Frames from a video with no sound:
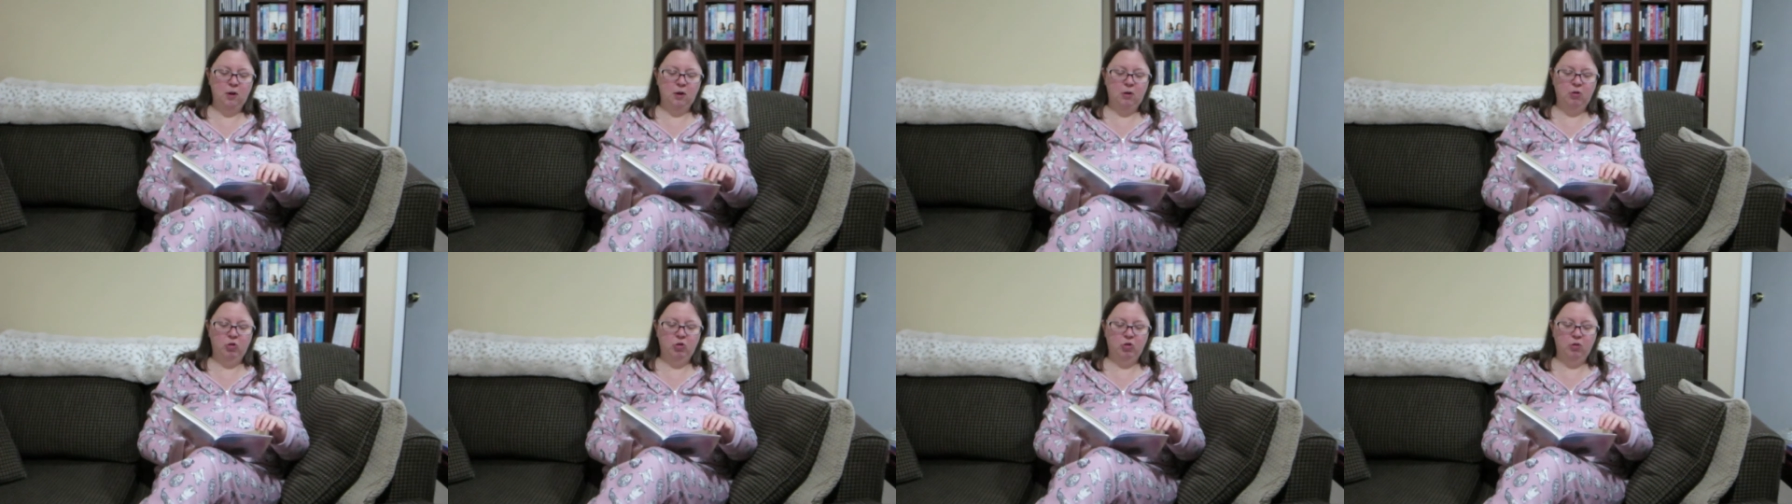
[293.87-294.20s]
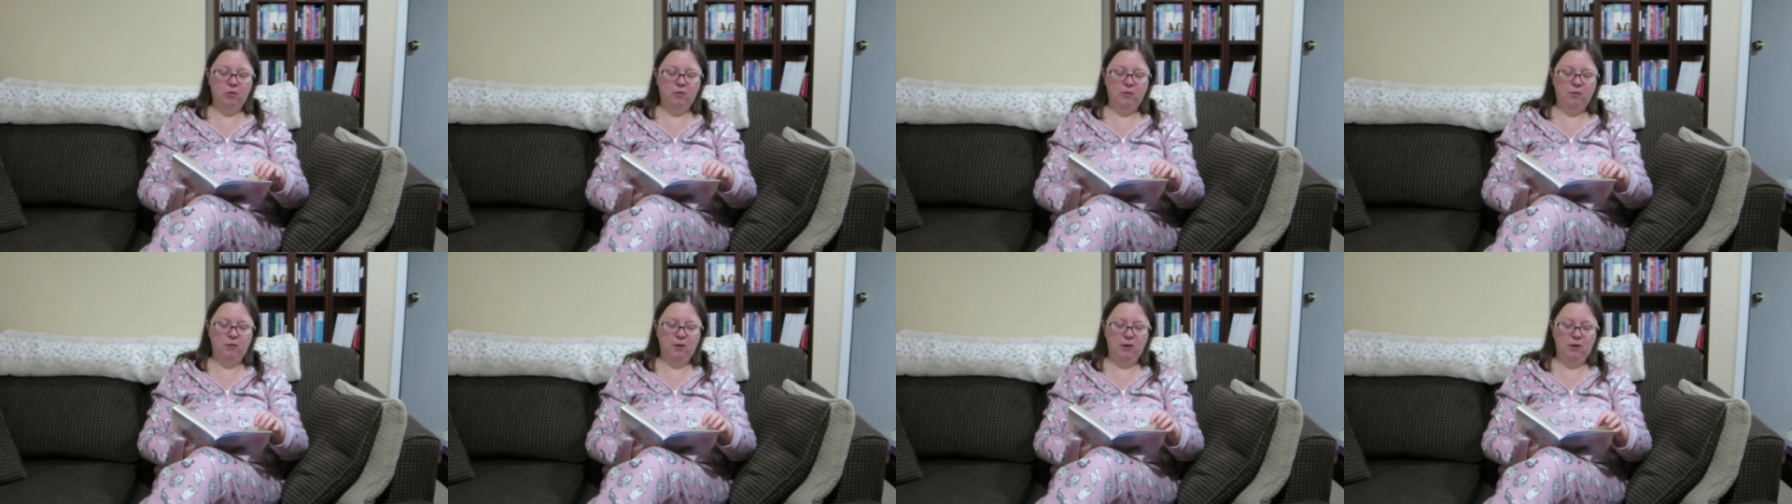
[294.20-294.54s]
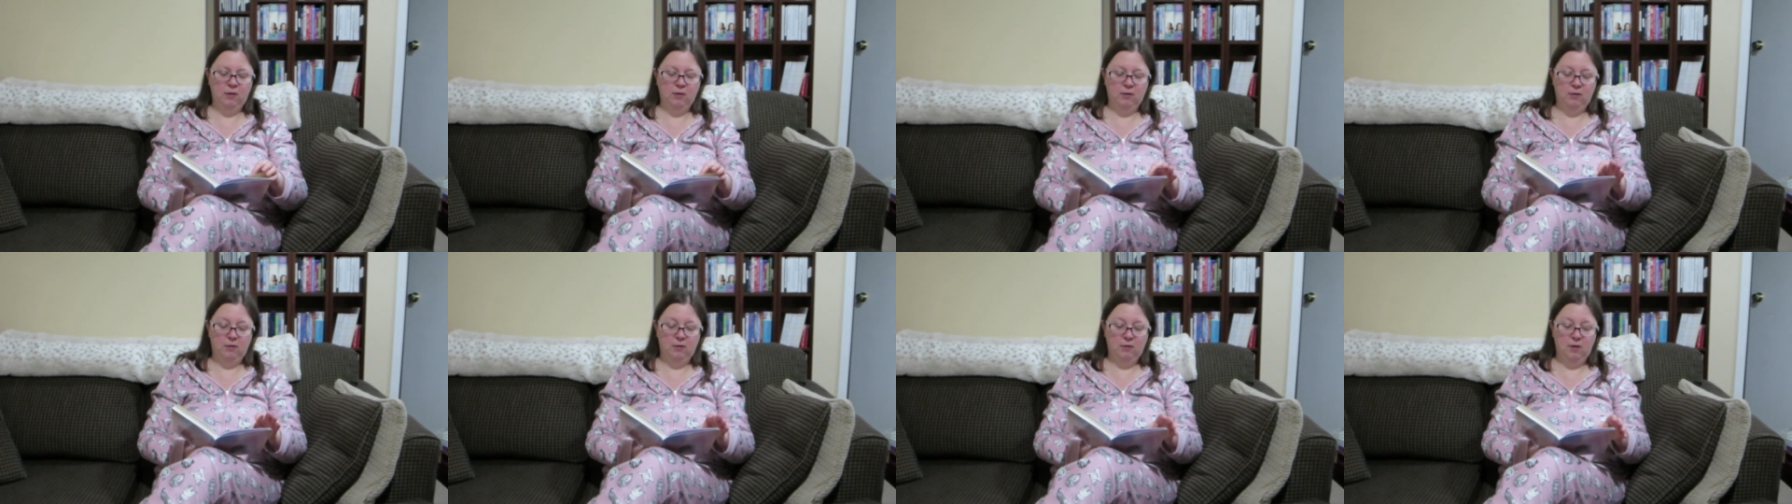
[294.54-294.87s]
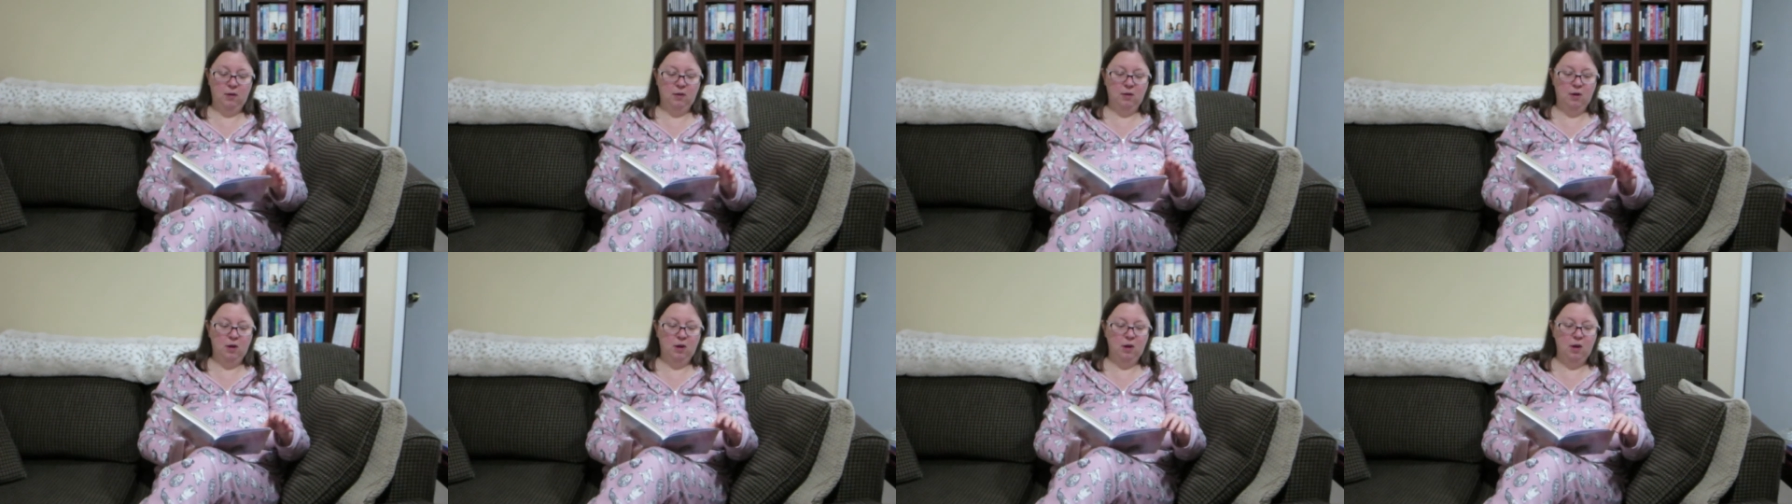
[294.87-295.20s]
interesting to
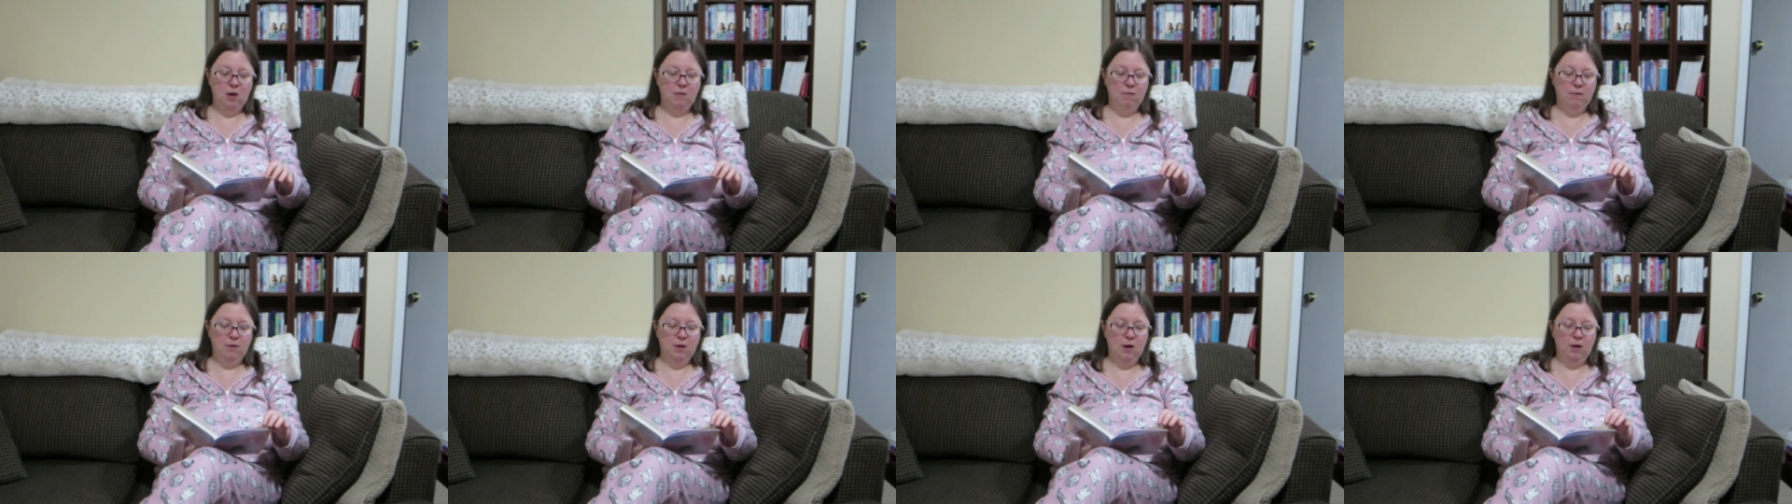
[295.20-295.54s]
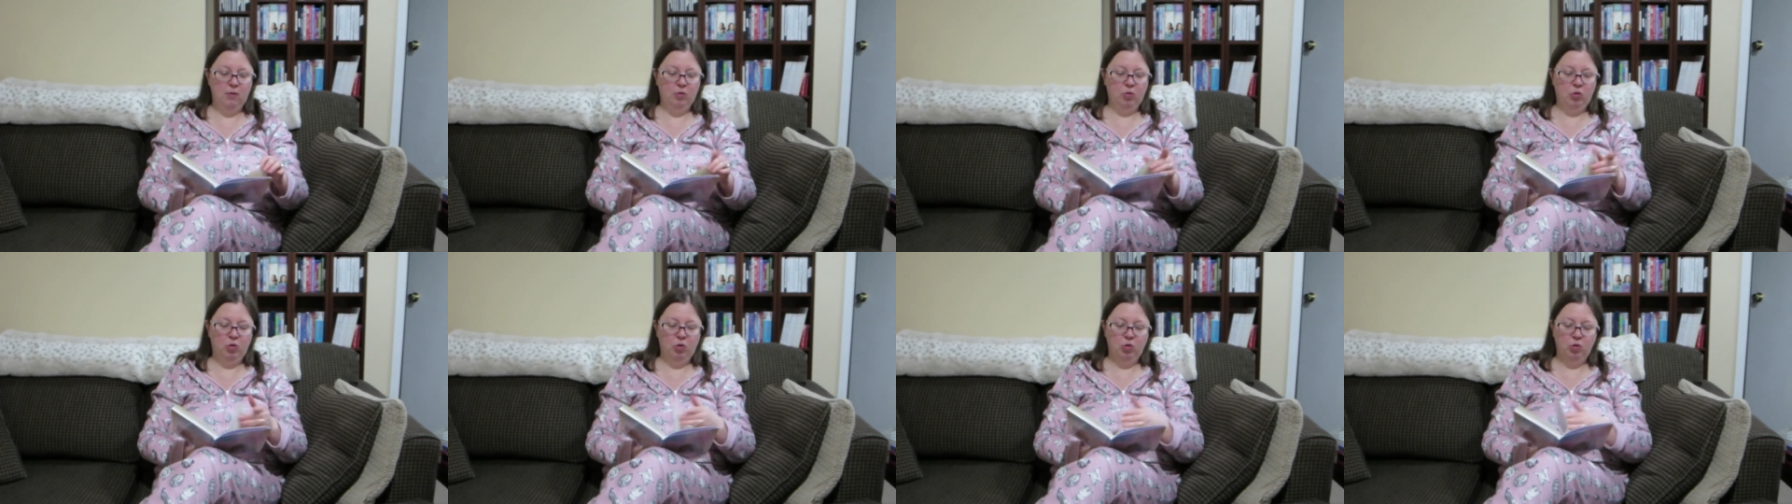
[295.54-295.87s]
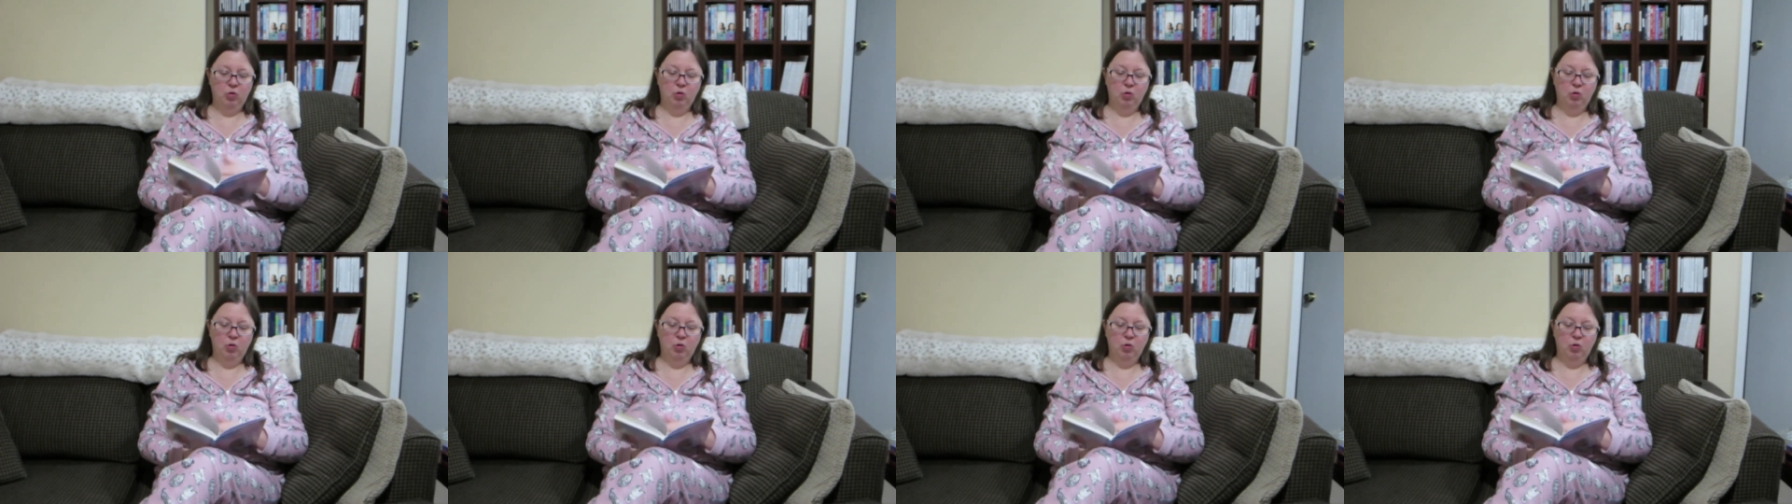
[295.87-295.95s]
see that even at